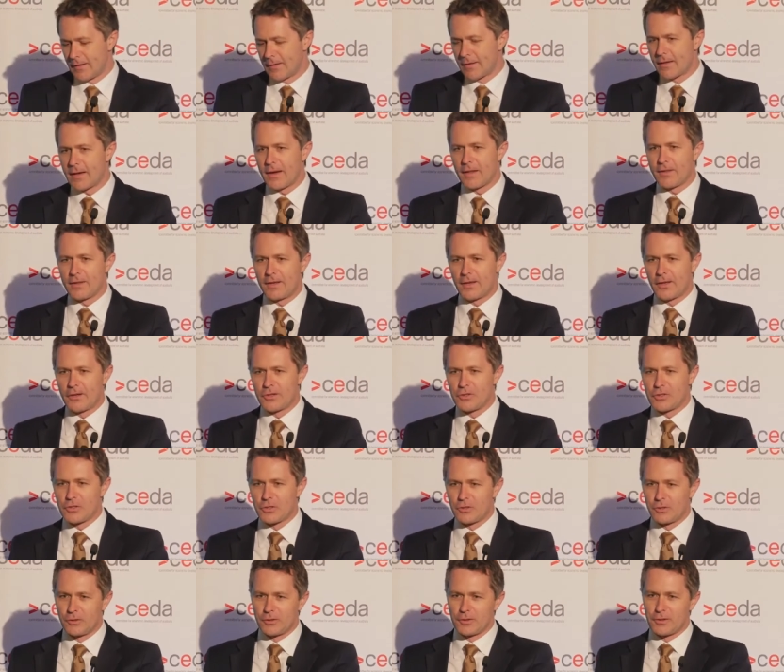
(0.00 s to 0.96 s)
Cathy
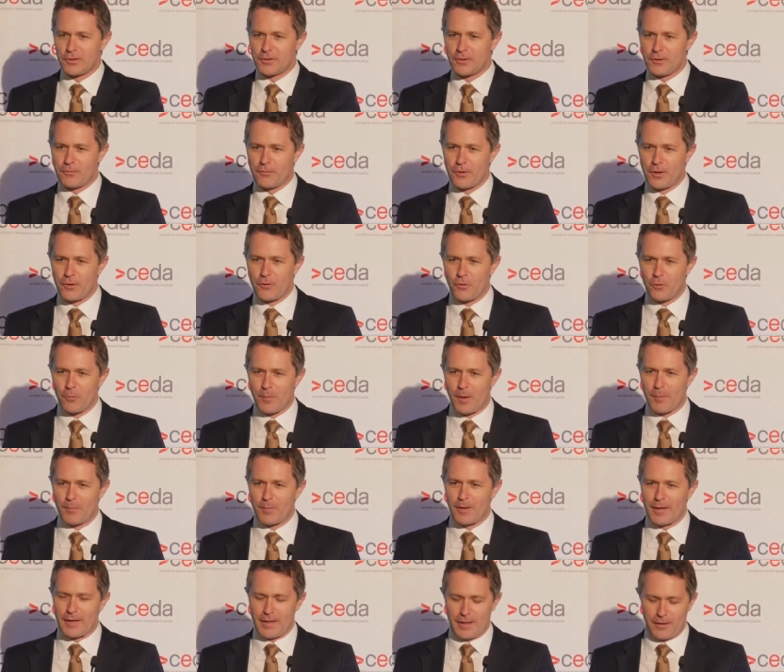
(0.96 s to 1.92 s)
O'Toole, the, the, federal
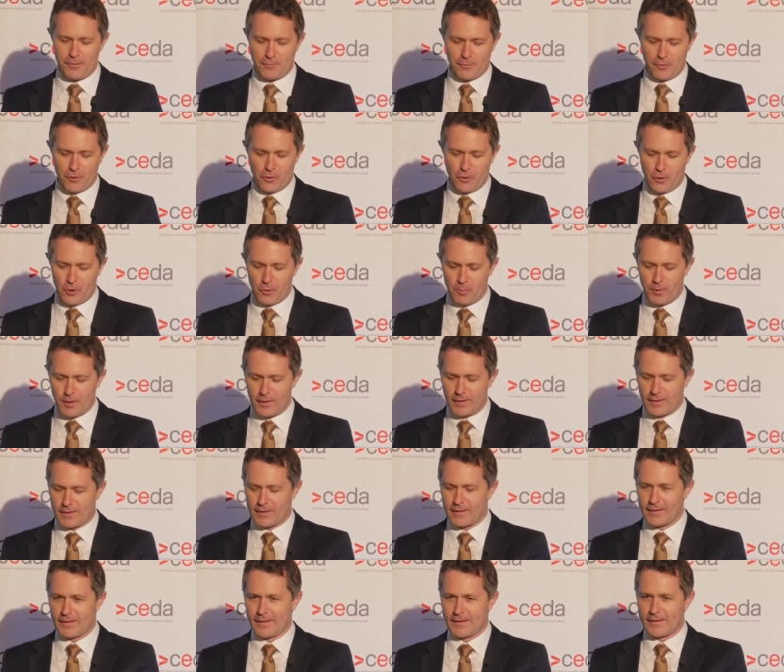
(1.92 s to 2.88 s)
member here for Herbert,
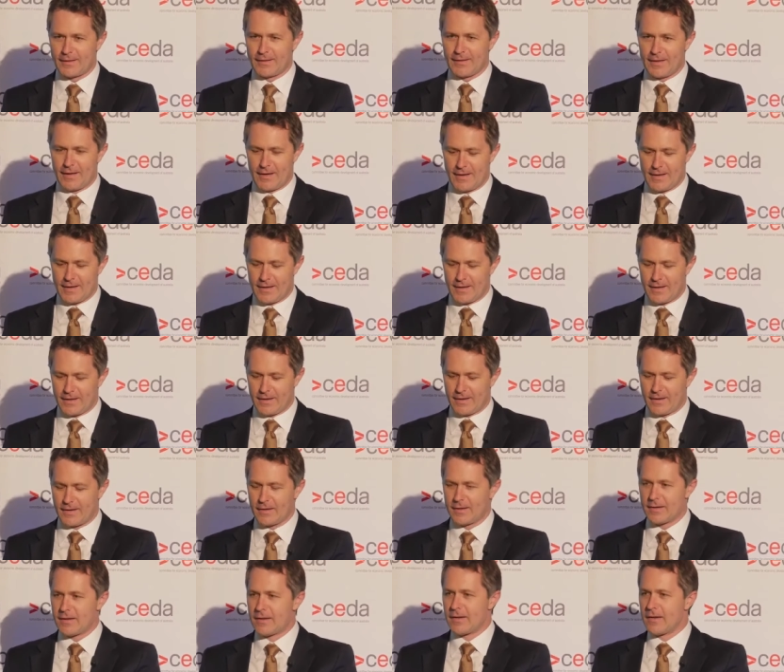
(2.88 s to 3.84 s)
and
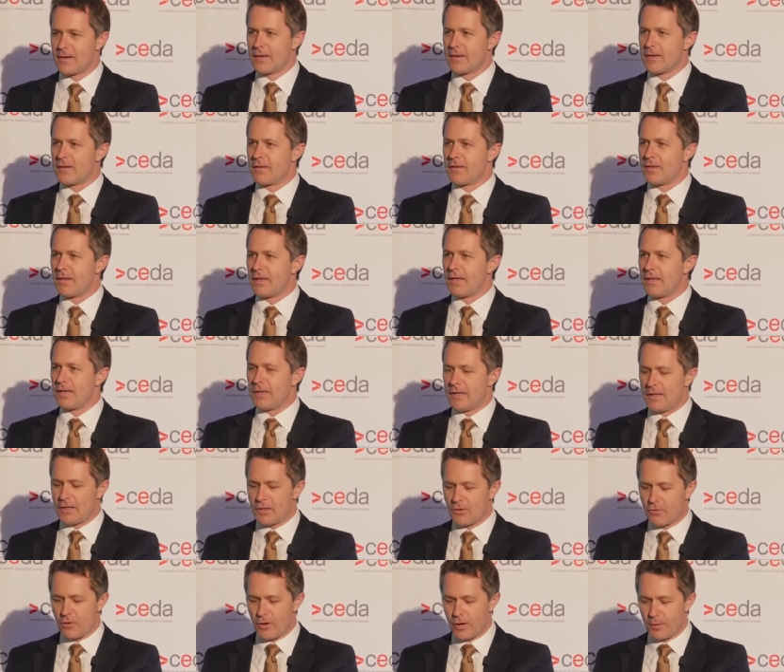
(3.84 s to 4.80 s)
uh, the
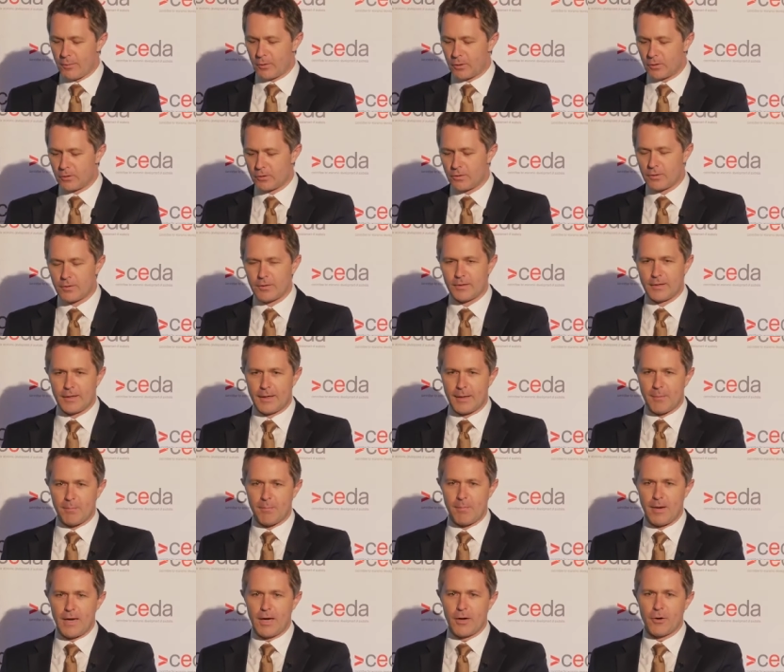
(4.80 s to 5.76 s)
incredible uh,
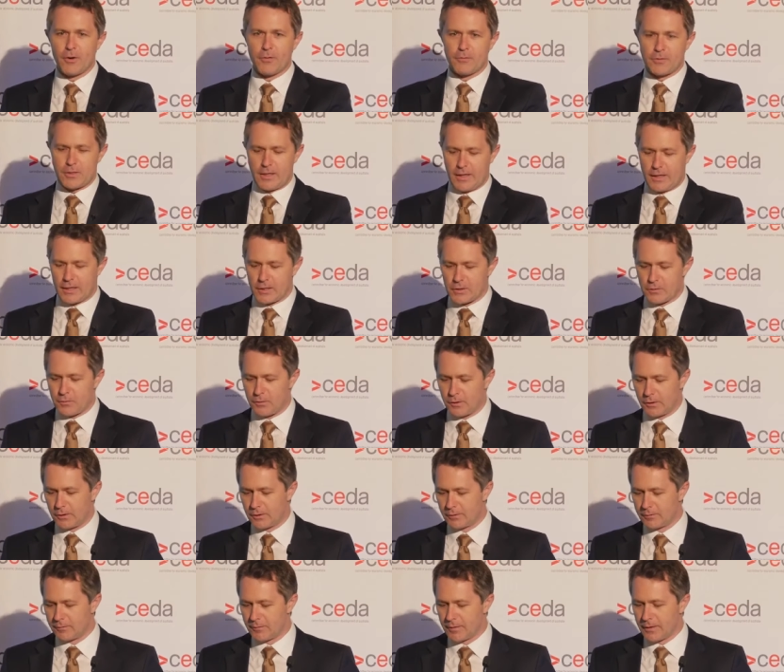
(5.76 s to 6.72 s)
Mayor of
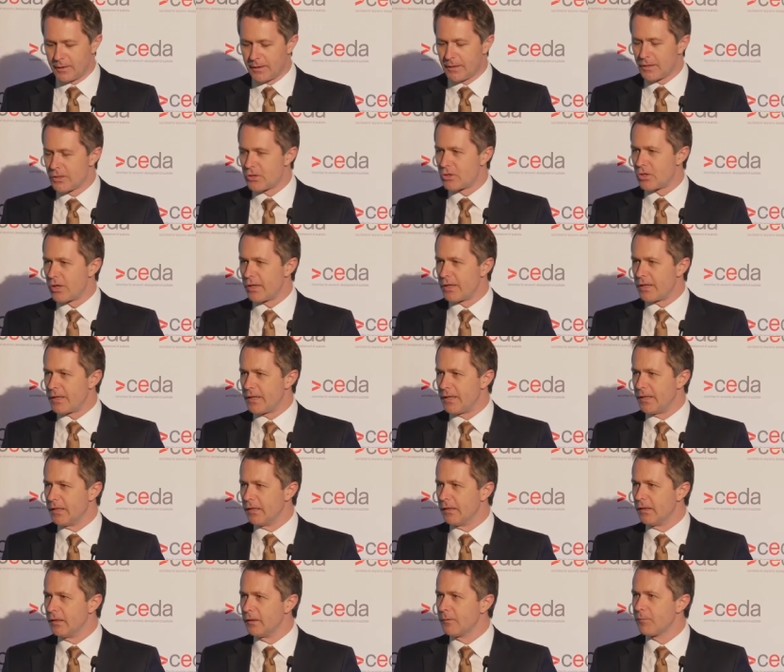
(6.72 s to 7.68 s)
Townsville, Jenny
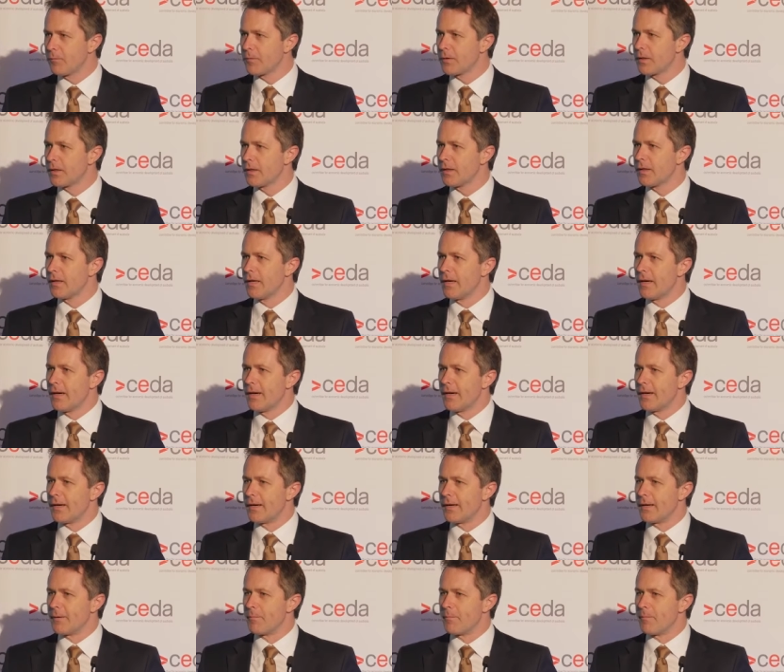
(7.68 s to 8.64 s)
Hill,
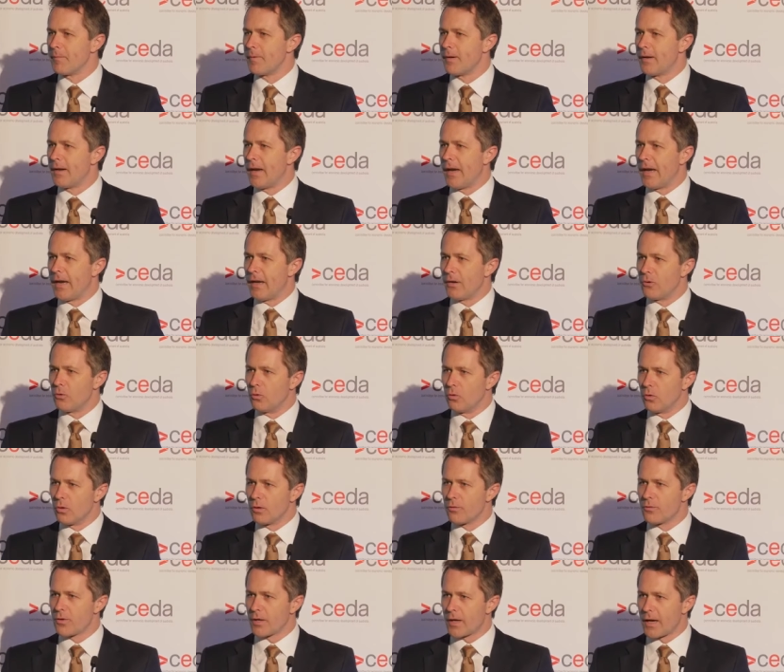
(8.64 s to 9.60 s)
um, and
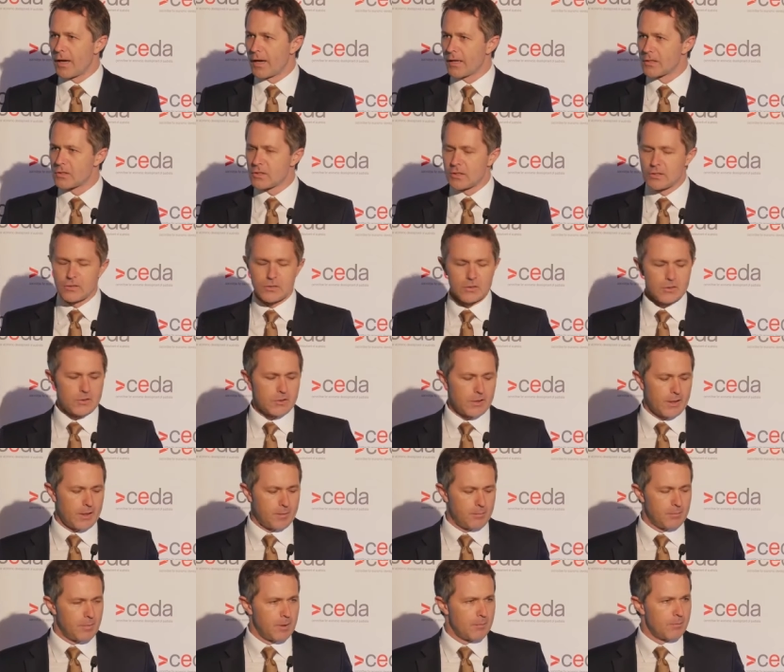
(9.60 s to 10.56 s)
all of the councillors and
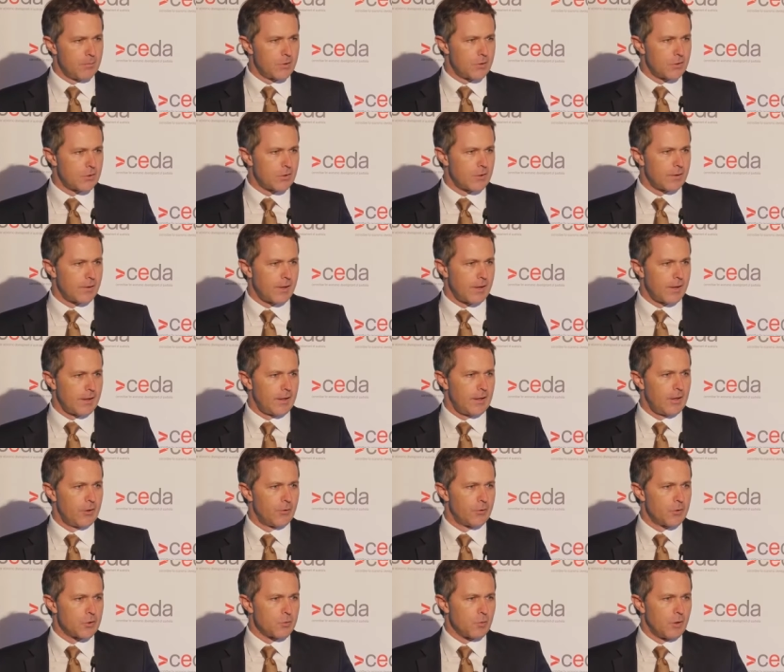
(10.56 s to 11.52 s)
state members that are
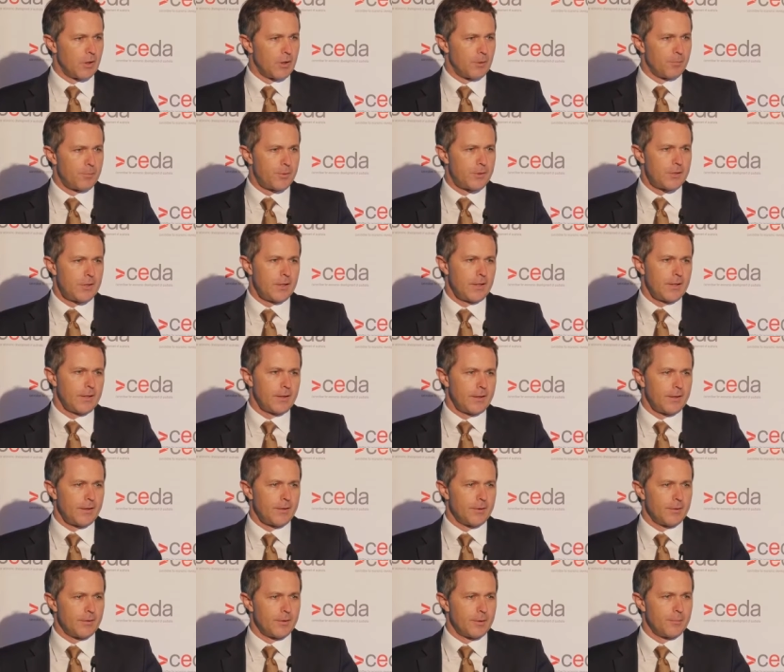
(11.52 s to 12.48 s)
here as well, and
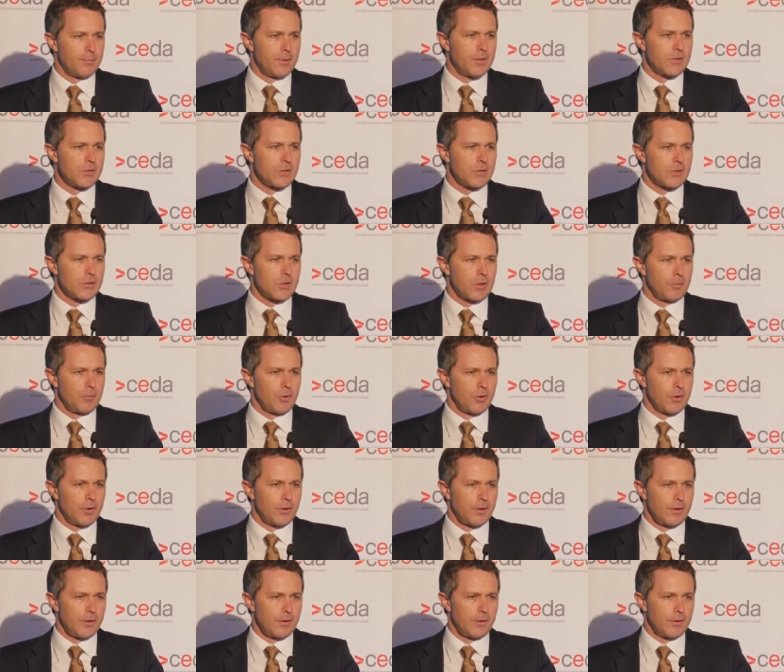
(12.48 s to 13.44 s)
particularly the, the business
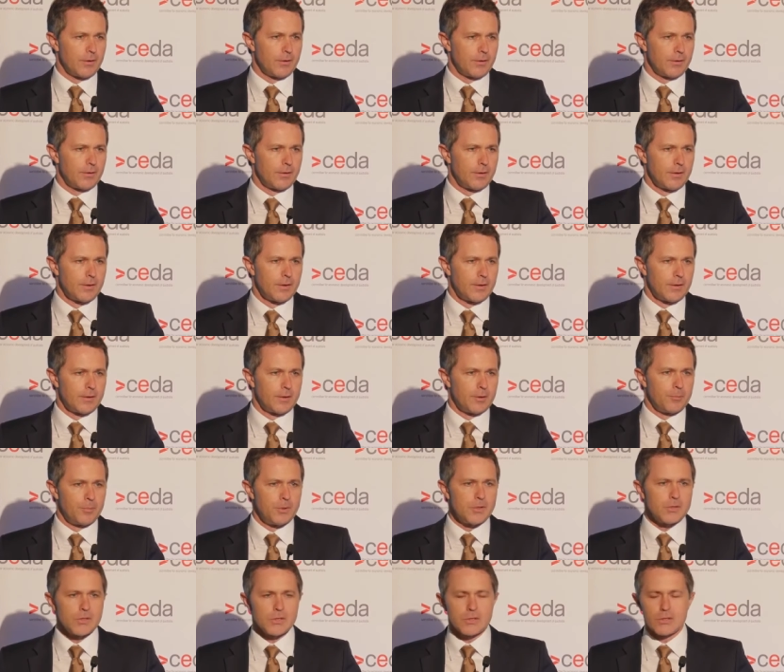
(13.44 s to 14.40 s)
community, the, the,
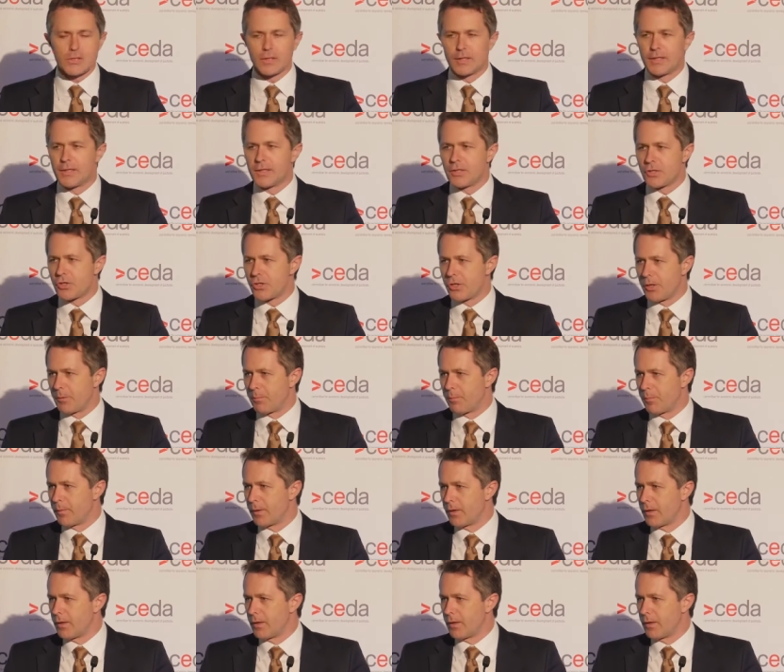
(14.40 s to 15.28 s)
business leadership